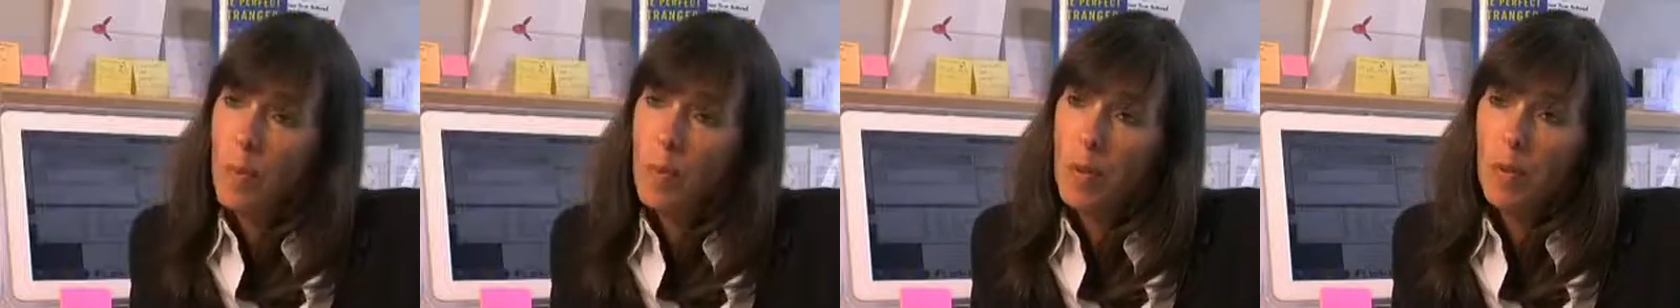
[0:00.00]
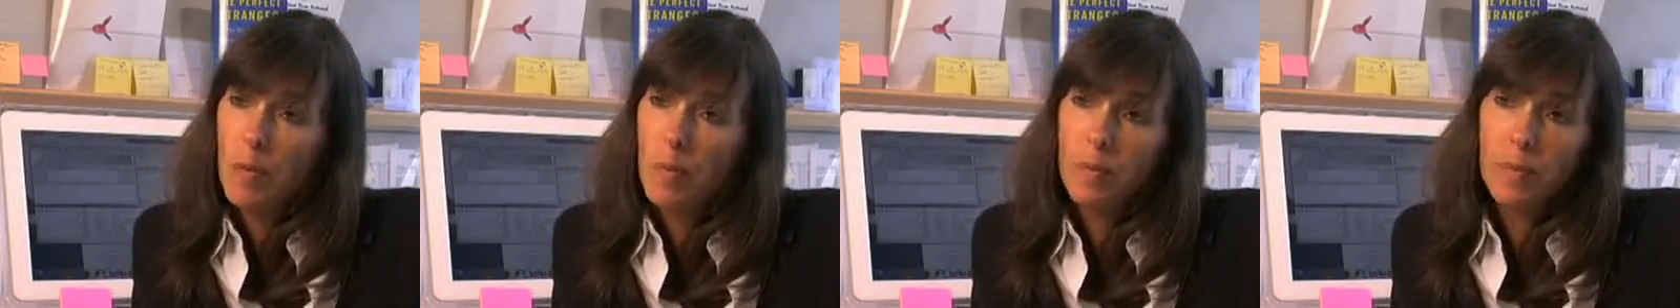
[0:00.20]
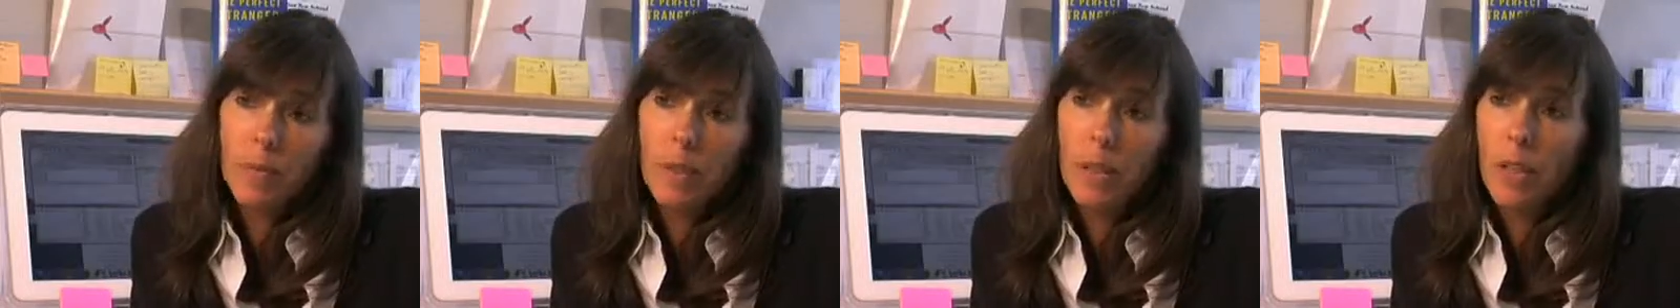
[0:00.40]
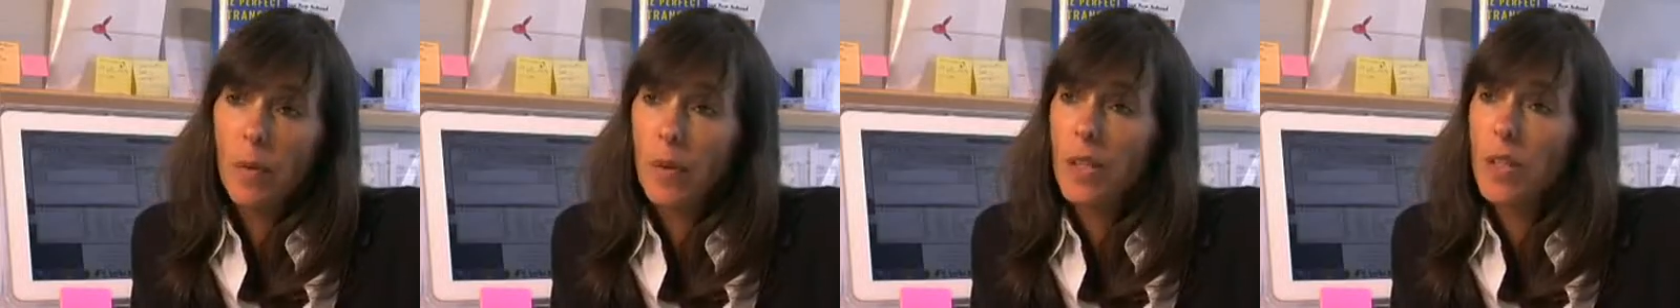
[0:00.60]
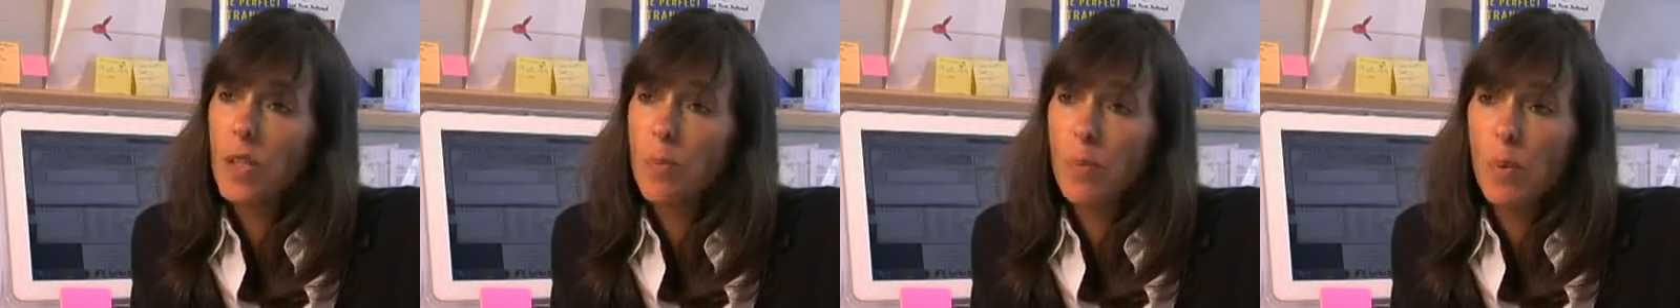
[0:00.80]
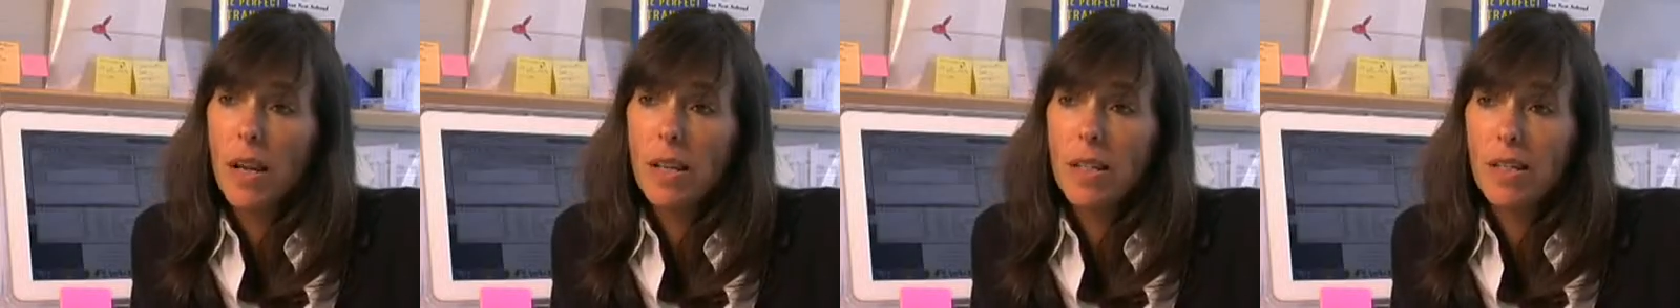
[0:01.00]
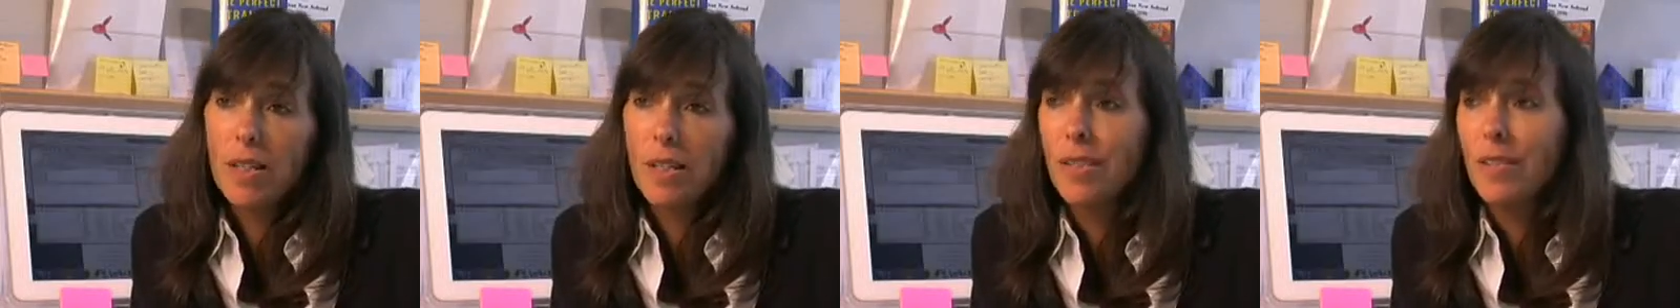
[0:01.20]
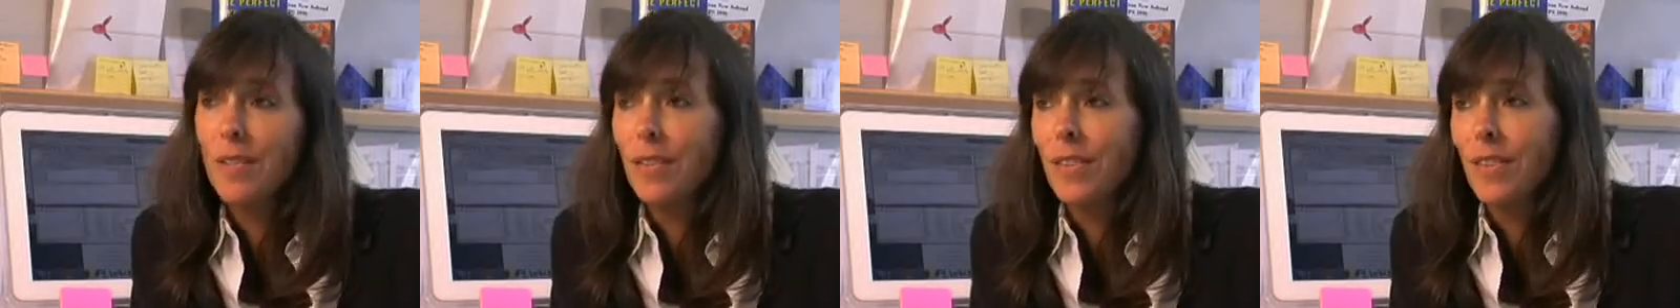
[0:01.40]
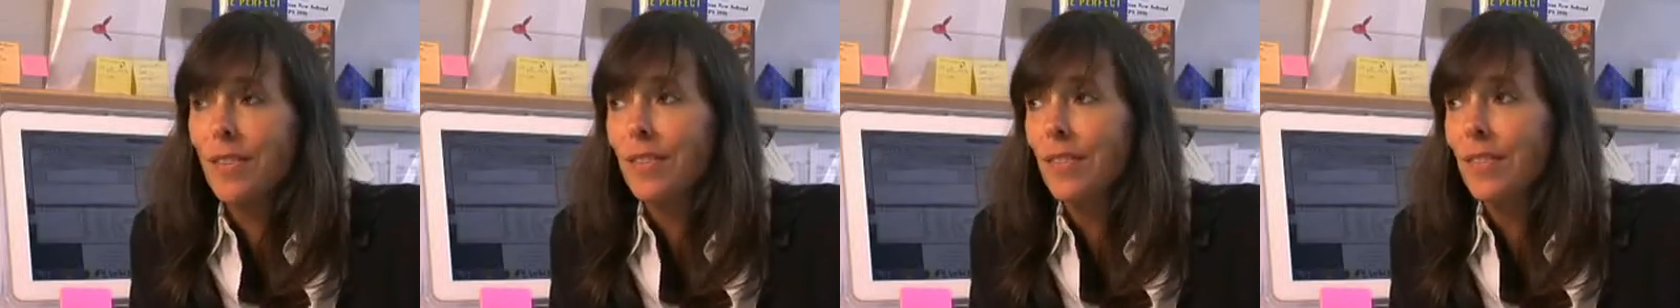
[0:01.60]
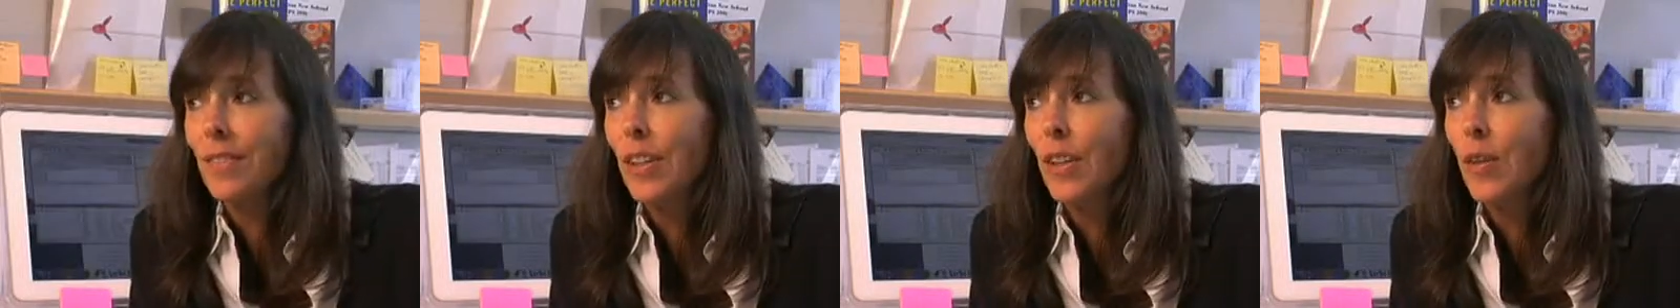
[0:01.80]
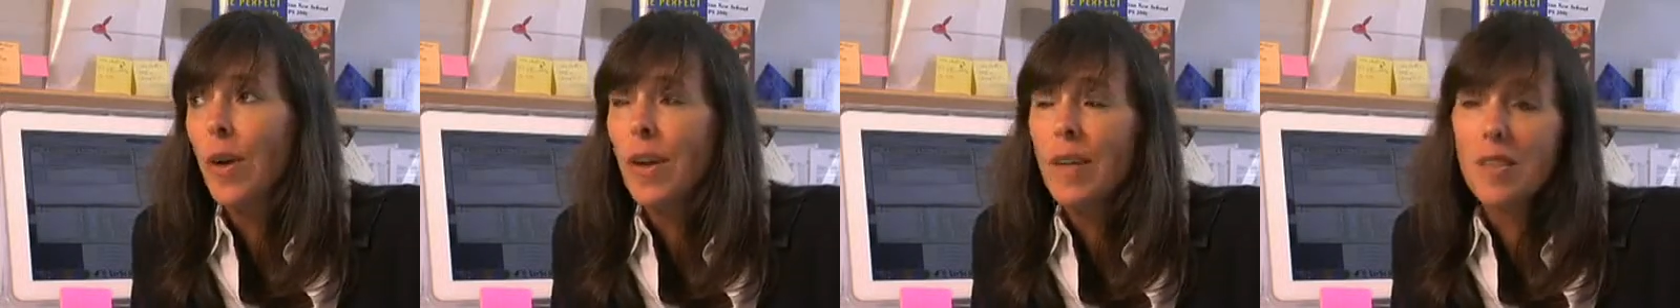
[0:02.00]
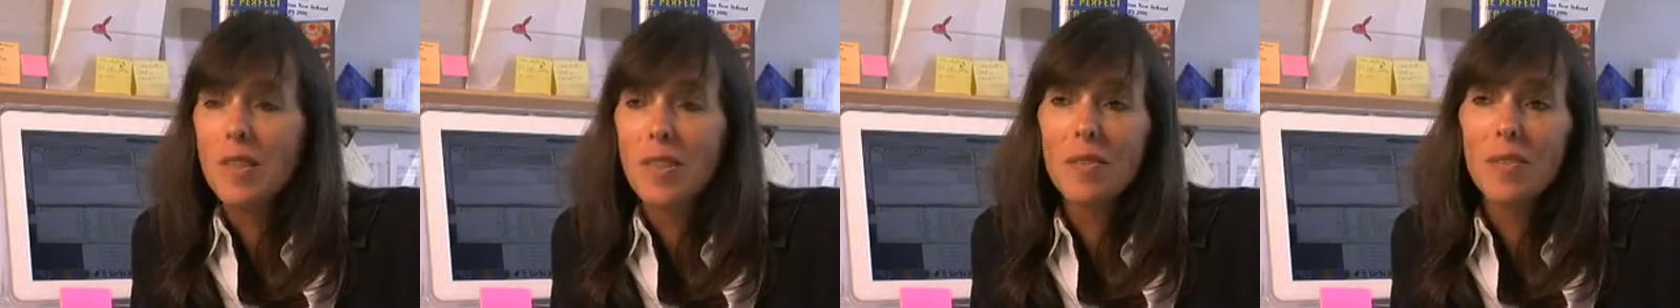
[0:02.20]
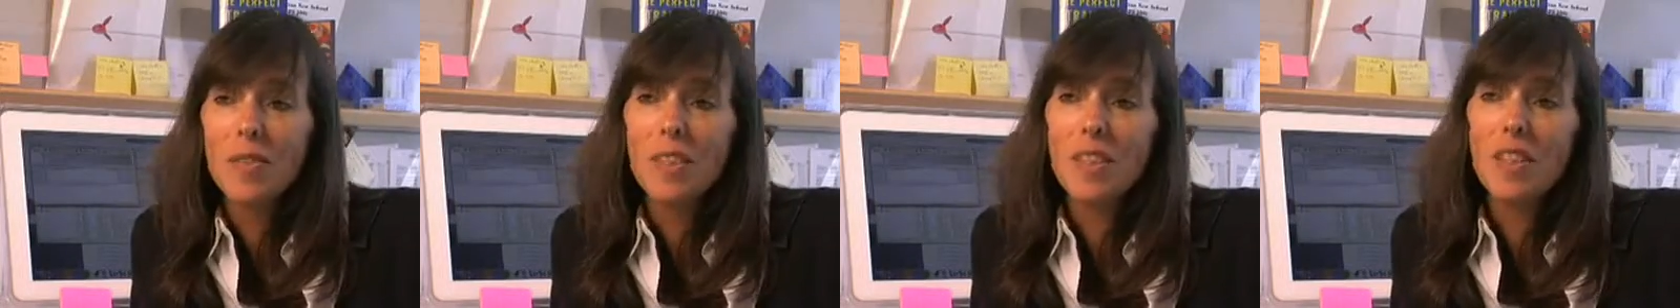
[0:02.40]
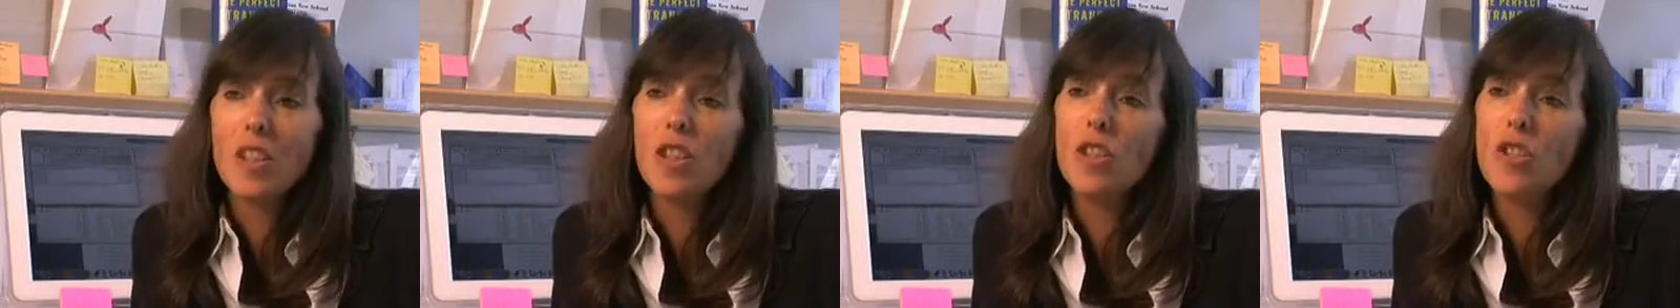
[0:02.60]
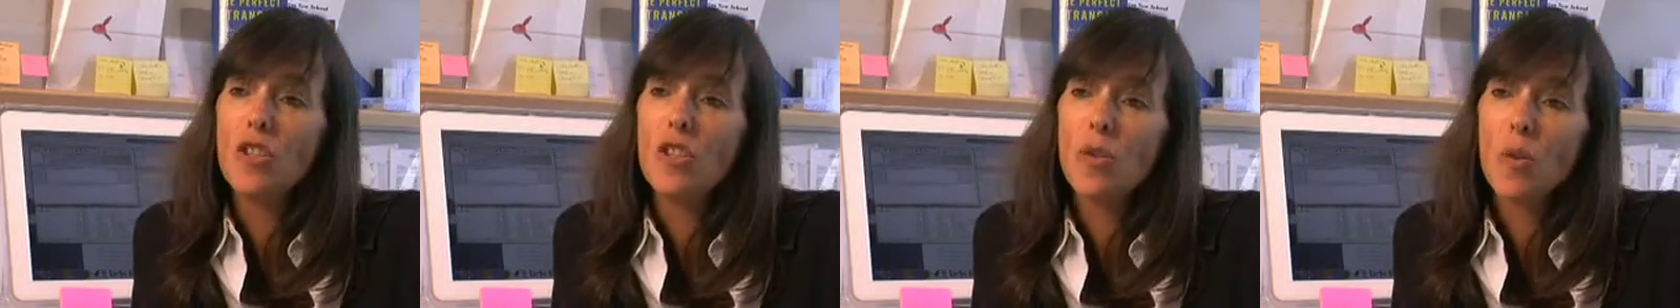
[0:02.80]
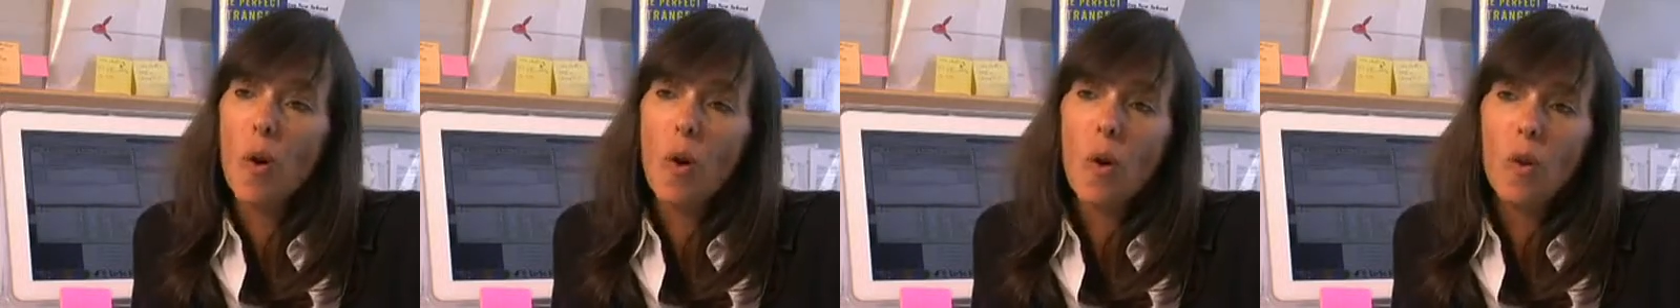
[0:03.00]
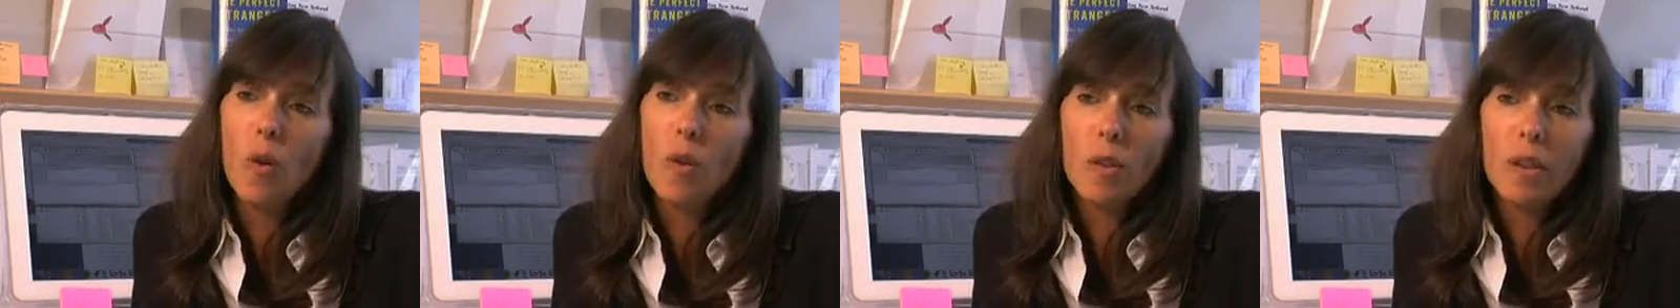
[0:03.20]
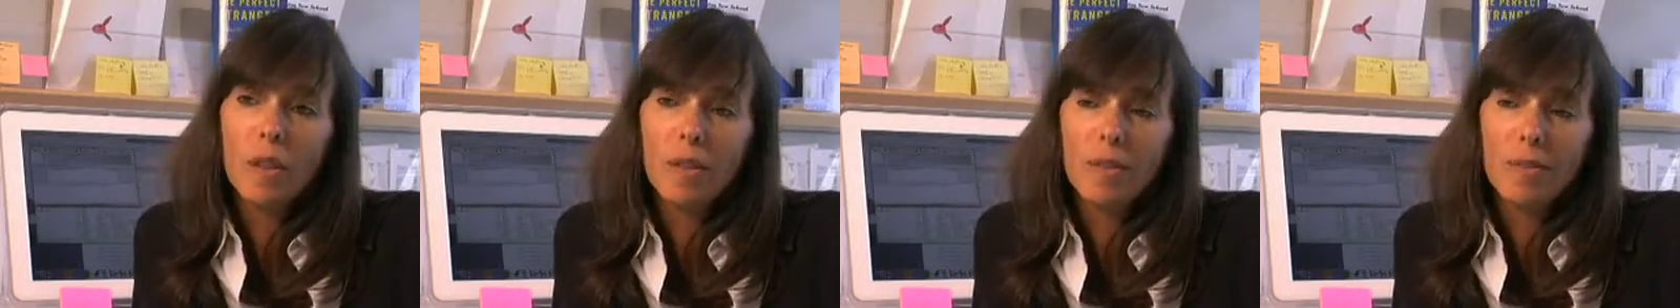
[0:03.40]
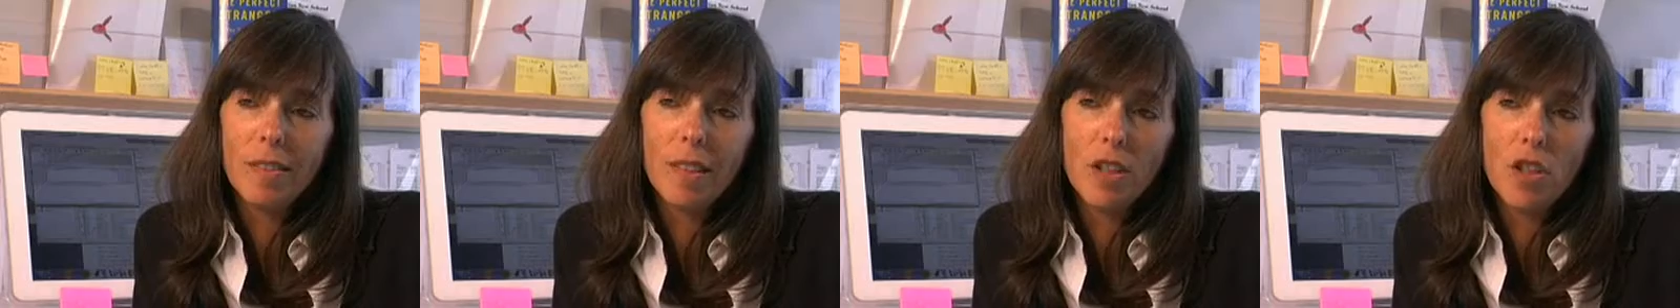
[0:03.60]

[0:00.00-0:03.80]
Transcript: women are you know expressive and aggressive and in control and